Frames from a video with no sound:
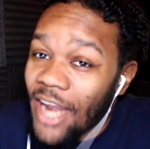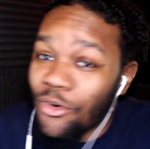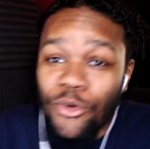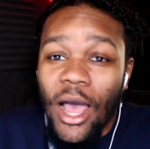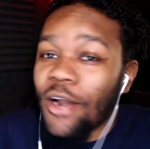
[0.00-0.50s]
I
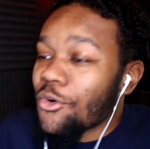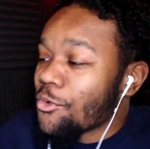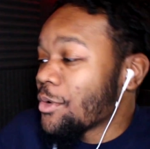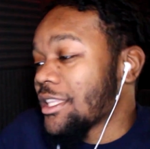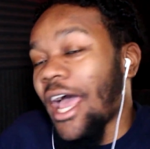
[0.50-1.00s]
don't know. I don't know
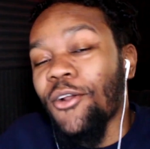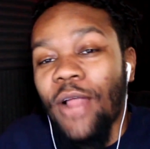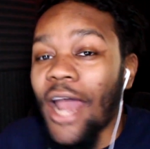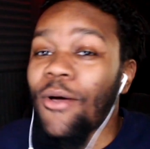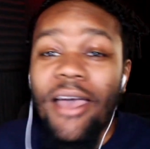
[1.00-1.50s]
what. I don't.
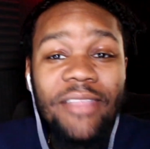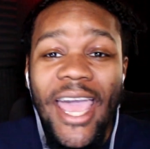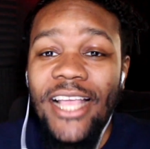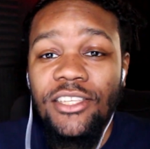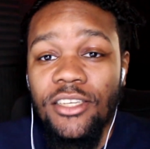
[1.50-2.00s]
I don't have the
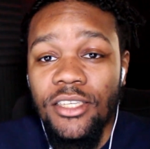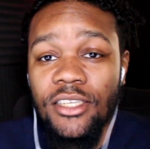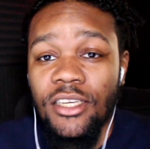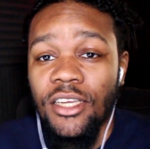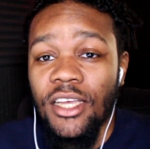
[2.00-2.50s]

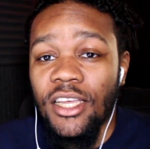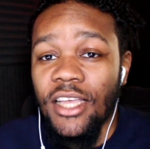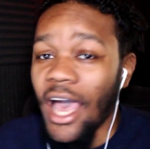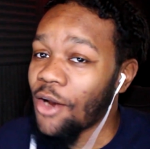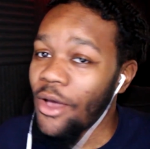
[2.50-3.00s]
answers.
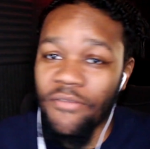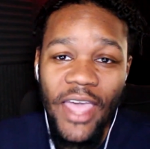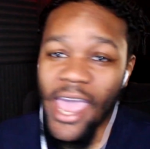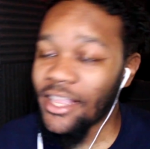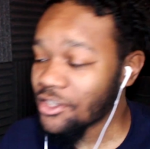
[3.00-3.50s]
I don't have
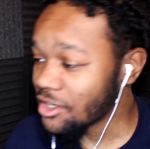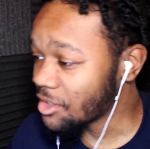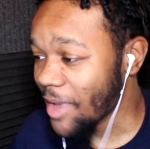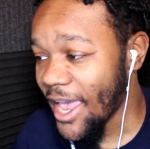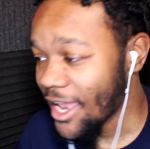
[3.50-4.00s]
the
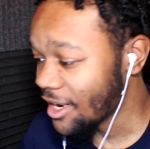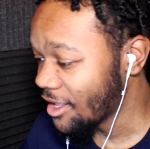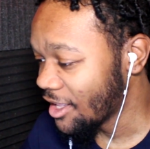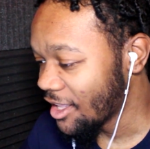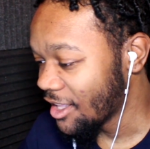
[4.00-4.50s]
answers, man.
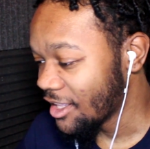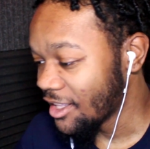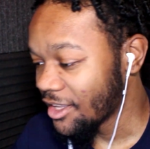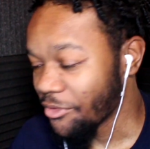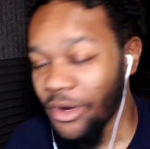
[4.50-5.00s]

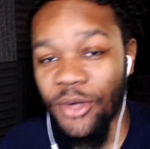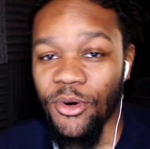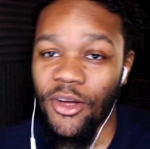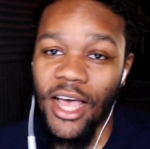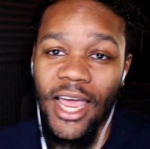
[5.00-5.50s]
Riko
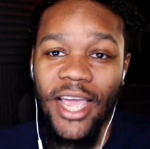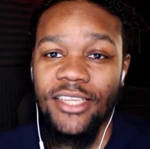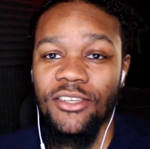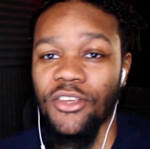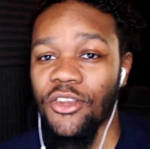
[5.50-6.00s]
don't got
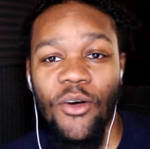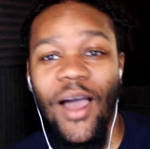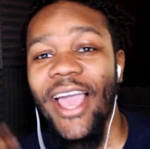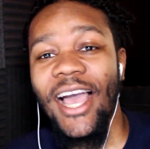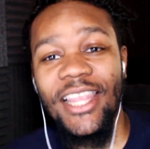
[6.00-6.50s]
answers, so you know
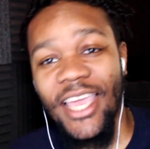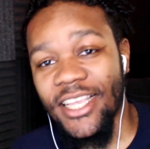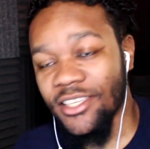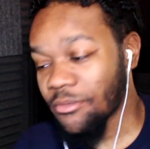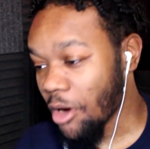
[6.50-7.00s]
I ain't got the
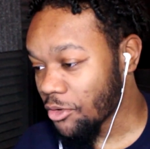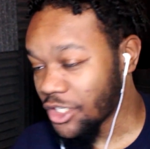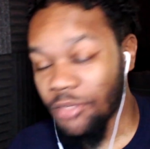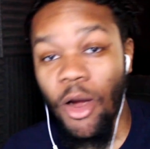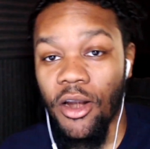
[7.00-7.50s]
answers, bro.
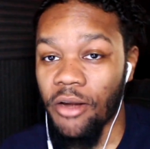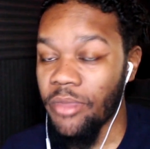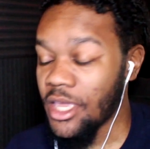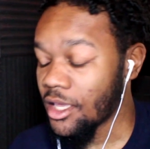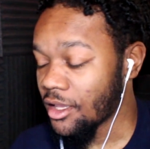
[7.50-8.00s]
She's smarter than
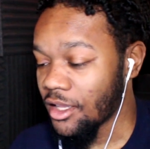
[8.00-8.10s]
me.